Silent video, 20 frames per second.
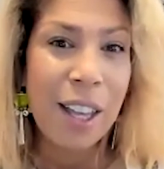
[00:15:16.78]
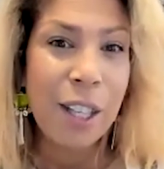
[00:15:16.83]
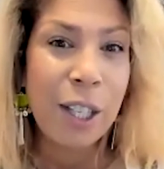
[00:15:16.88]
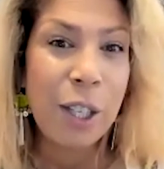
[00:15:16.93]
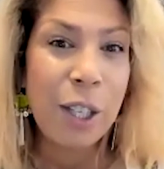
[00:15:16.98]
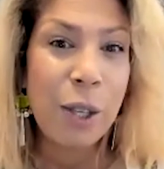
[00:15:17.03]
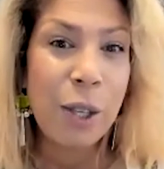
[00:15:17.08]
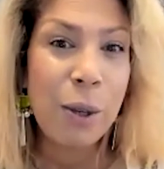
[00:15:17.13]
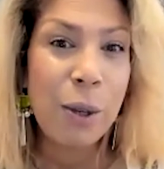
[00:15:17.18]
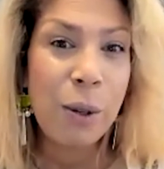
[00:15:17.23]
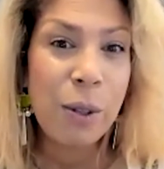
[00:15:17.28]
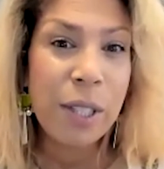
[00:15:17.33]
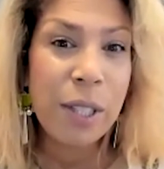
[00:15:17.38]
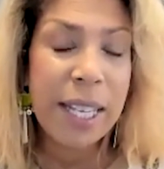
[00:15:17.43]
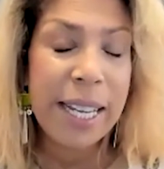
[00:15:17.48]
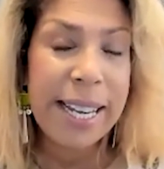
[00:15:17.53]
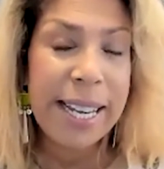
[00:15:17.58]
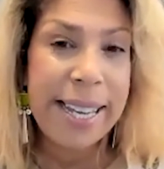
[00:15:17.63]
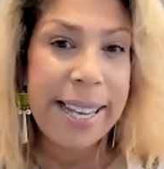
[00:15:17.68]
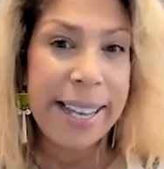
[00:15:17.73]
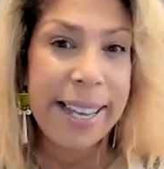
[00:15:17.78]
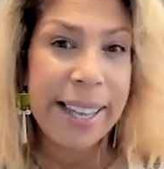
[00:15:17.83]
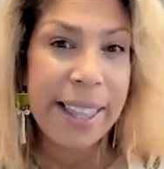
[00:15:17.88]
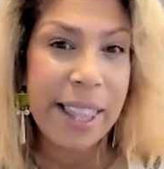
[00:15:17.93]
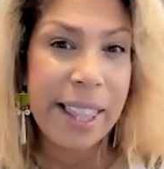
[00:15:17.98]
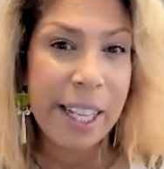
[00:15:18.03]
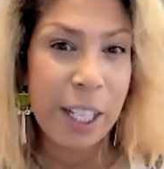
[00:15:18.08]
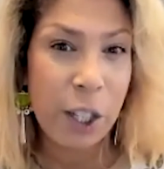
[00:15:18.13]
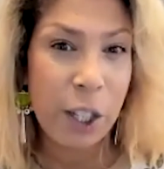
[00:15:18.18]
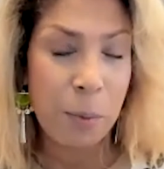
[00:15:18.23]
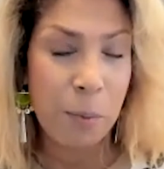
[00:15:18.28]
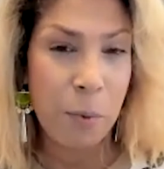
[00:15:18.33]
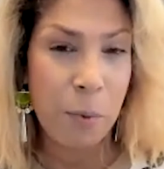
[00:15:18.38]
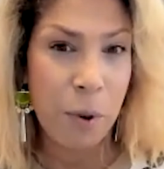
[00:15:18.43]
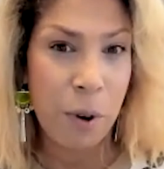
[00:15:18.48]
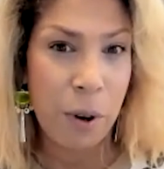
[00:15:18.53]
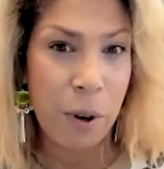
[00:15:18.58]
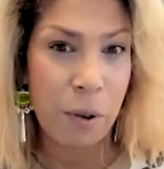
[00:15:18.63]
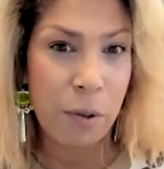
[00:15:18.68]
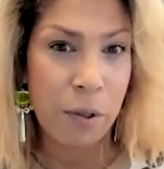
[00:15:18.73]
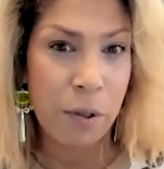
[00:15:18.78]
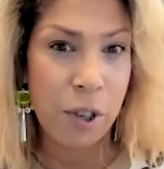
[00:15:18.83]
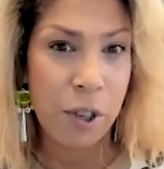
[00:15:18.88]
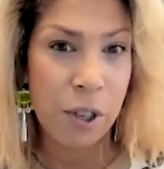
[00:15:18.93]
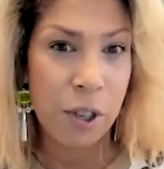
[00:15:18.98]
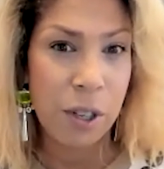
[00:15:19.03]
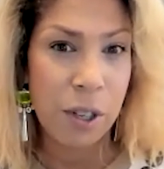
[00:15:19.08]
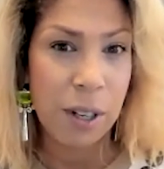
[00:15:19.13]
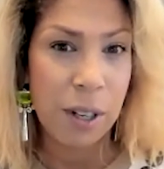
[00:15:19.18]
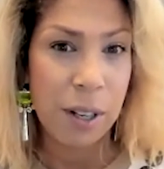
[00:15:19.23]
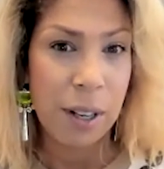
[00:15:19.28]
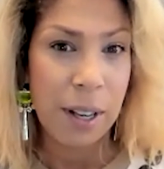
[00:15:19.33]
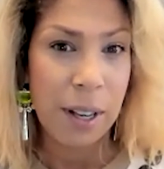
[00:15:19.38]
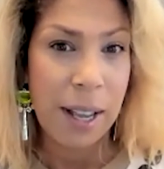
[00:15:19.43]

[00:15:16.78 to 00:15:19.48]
Using this approach